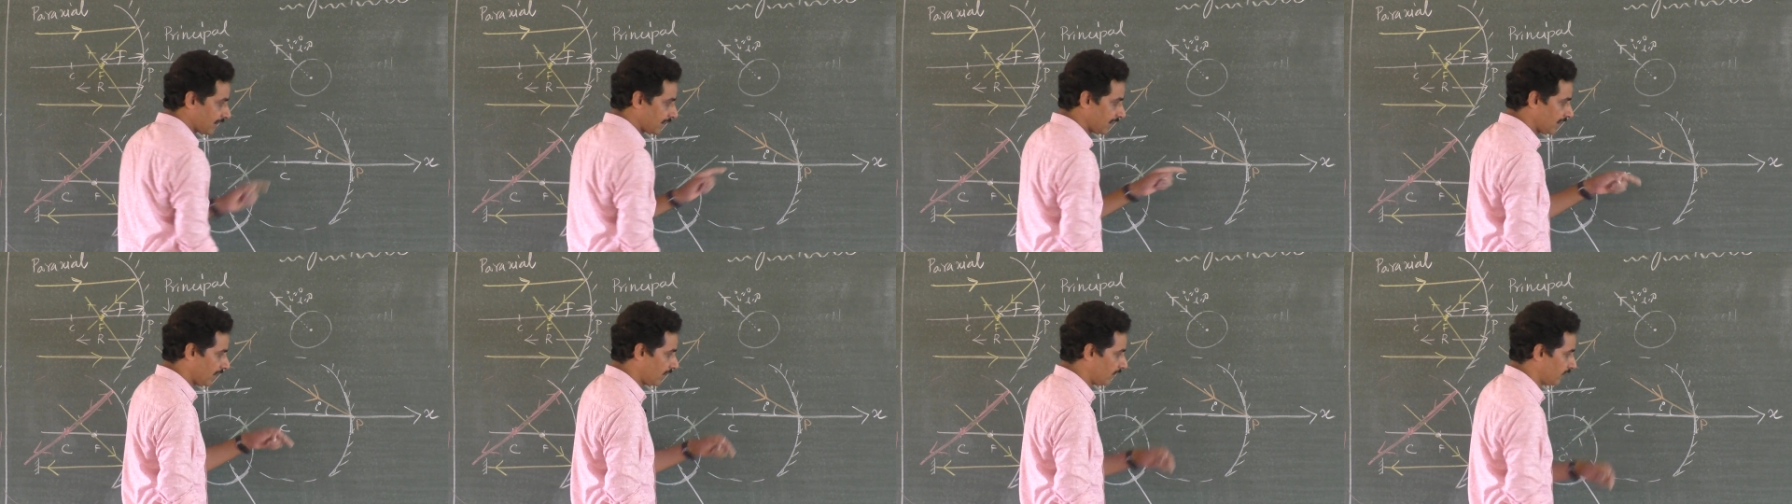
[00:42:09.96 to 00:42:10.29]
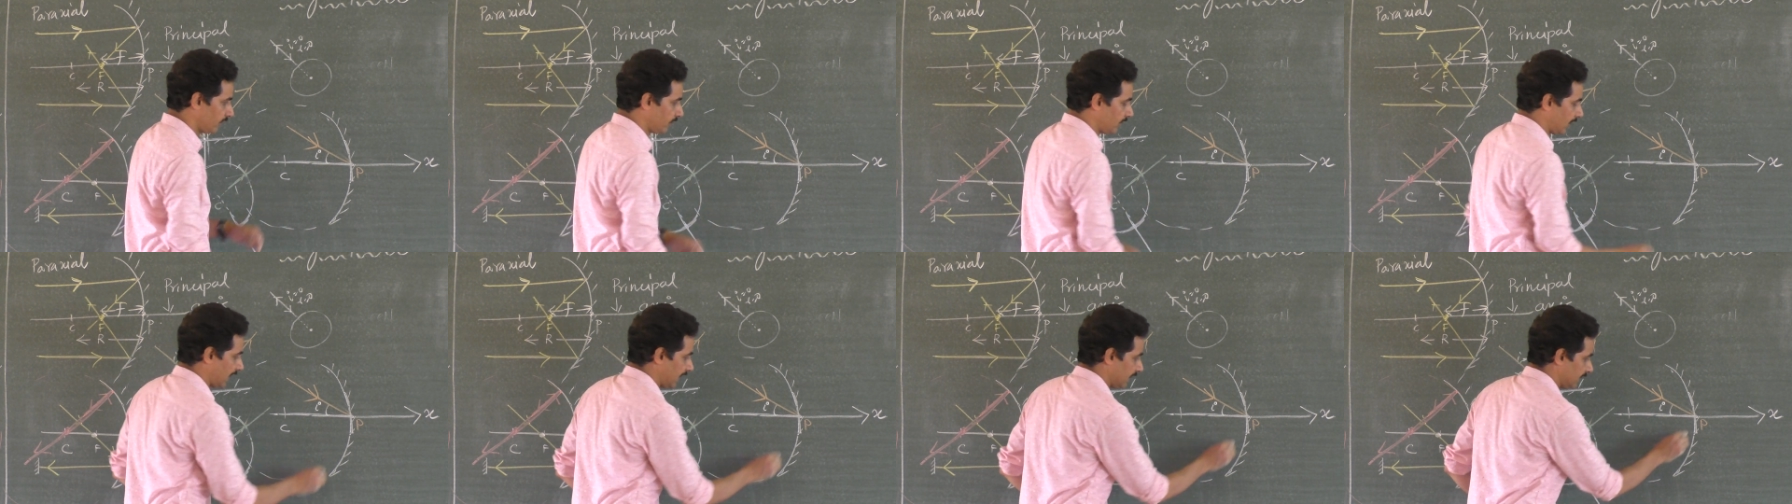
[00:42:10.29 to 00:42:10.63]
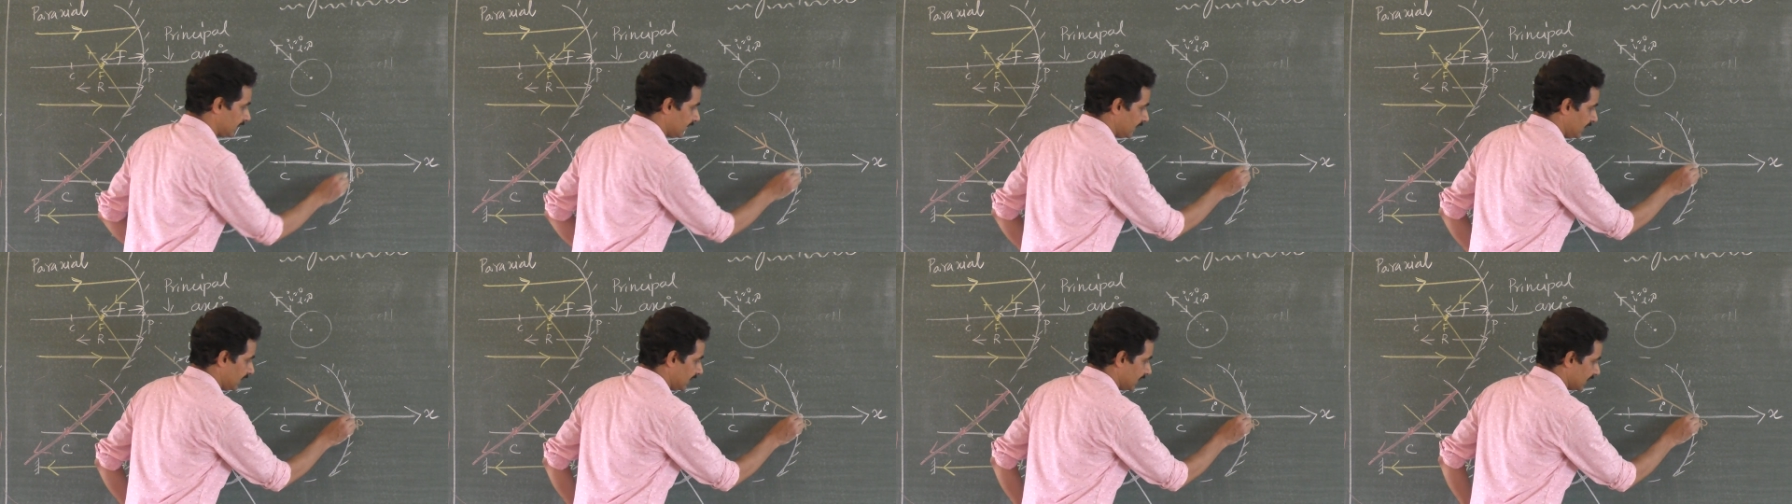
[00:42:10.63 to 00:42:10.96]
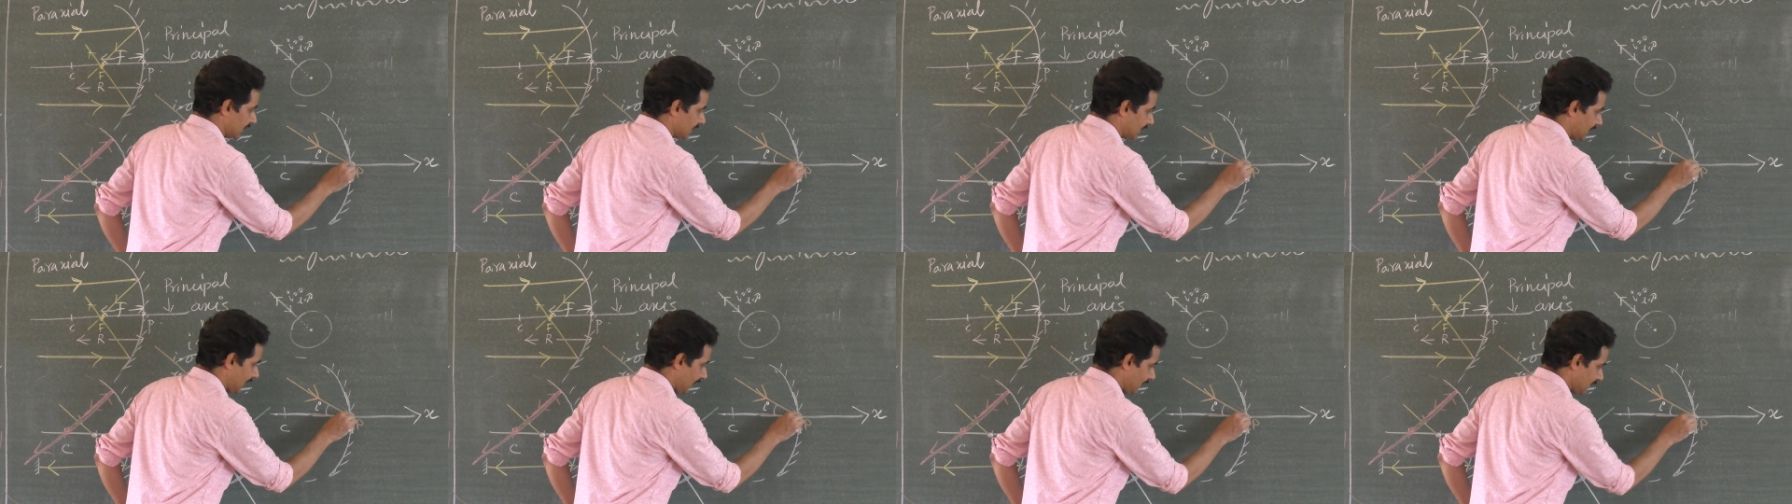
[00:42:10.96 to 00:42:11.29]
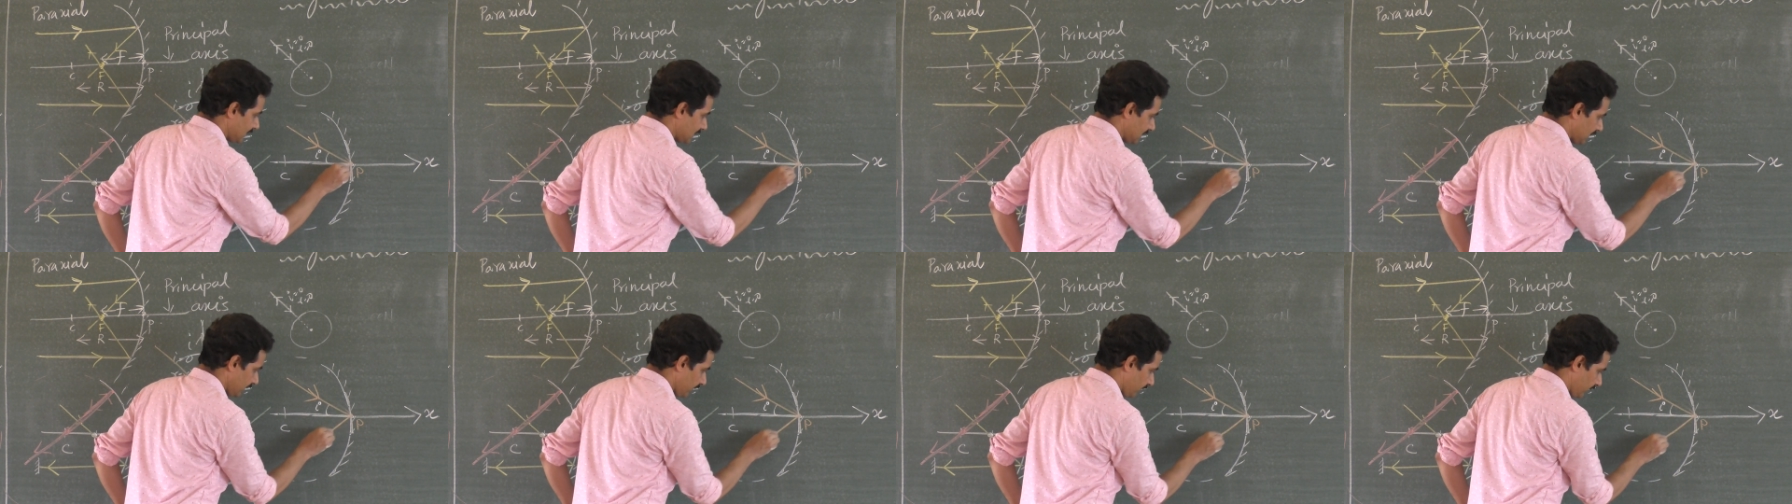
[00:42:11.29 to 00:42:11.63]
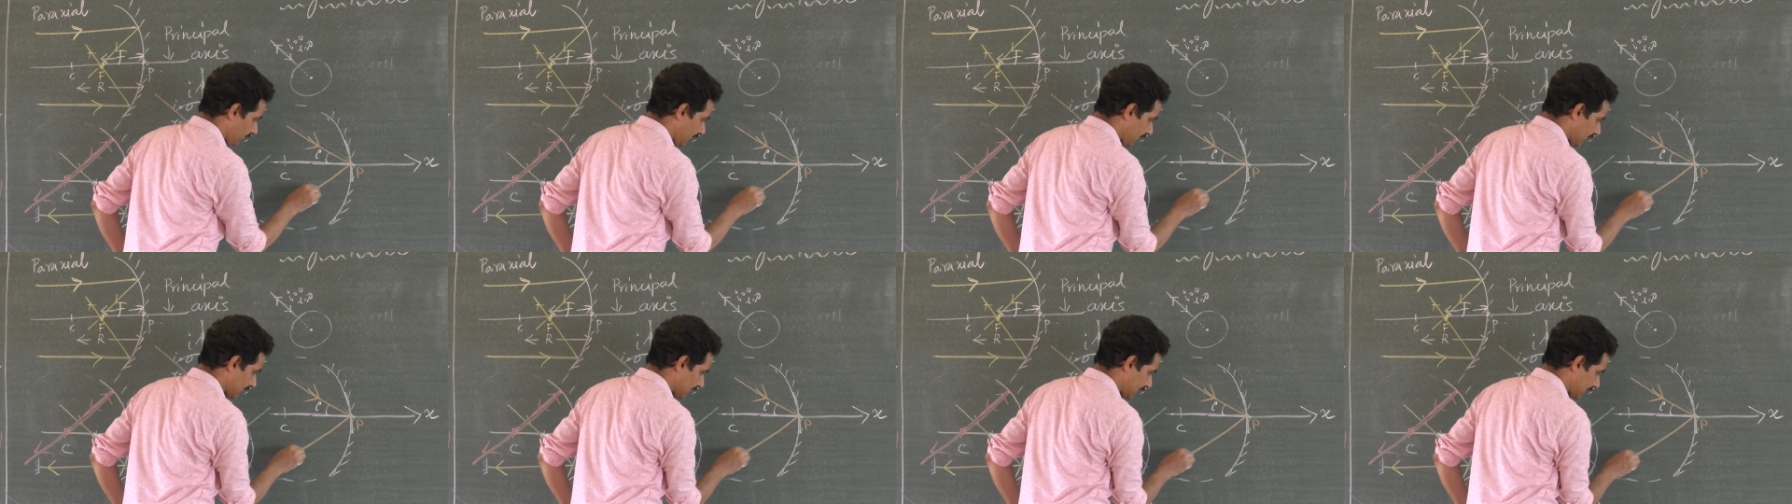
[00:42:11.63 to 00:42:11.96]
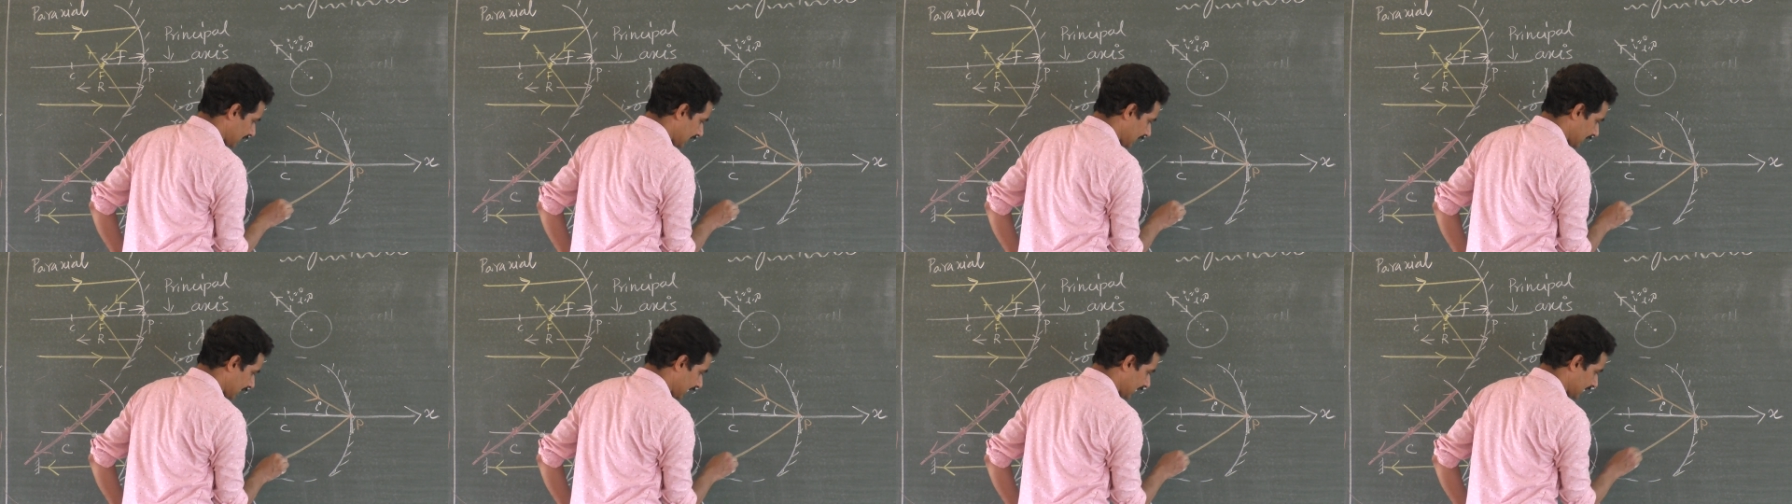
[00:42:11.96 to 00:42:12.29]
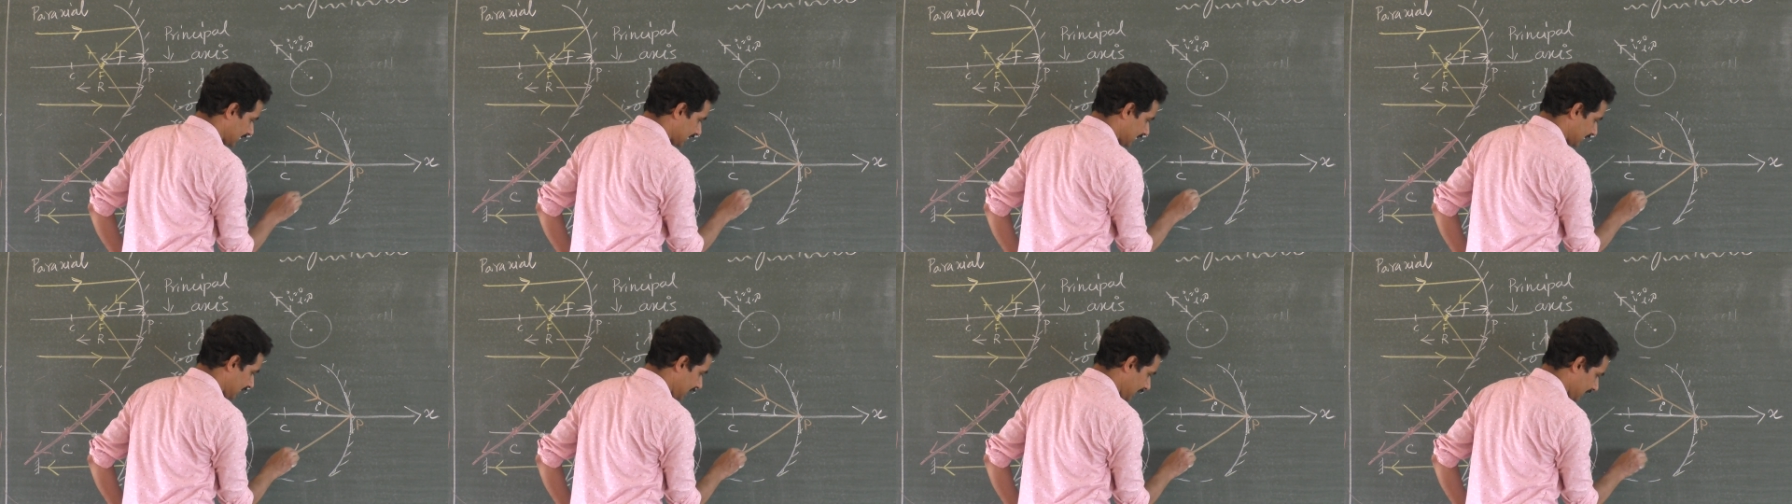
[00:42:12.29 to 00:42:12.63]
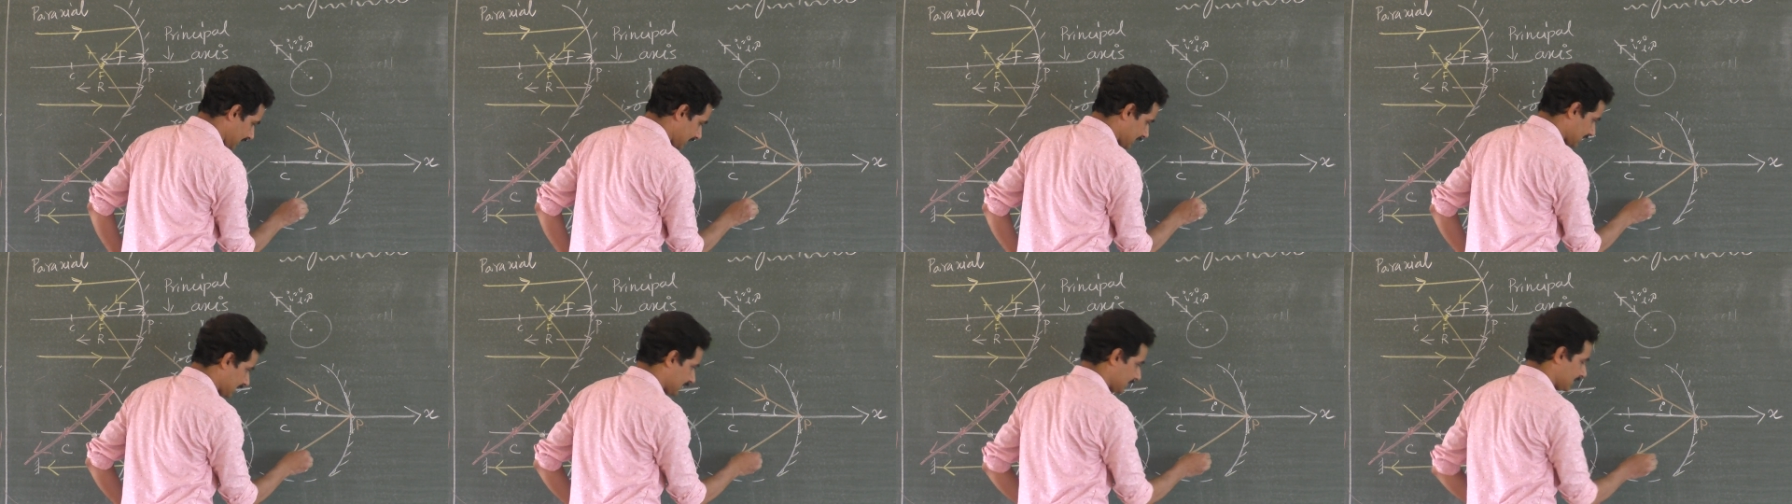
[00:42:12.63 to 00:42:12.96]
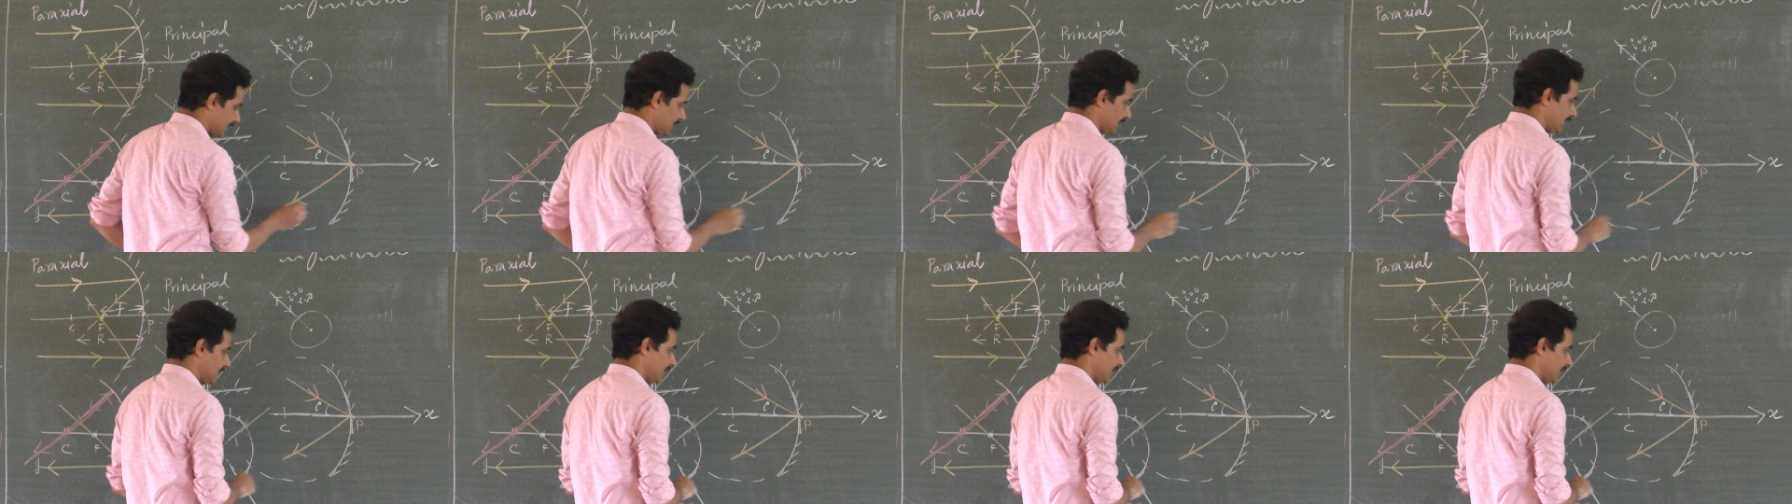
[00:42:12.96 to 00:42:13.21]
ray of light gets reflected like this